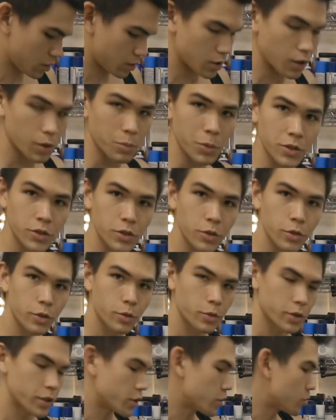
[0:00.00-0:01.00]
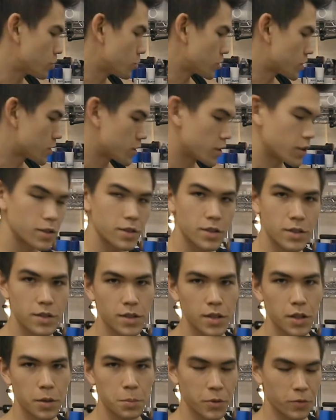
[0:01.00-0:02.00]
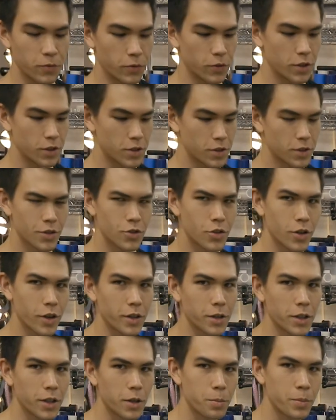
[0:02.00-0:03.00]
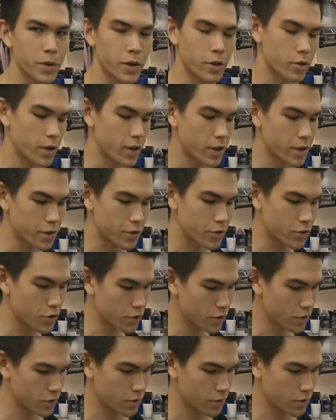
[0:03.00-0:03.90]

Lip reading: I'm also going to use the tip of this to try and get a better edge.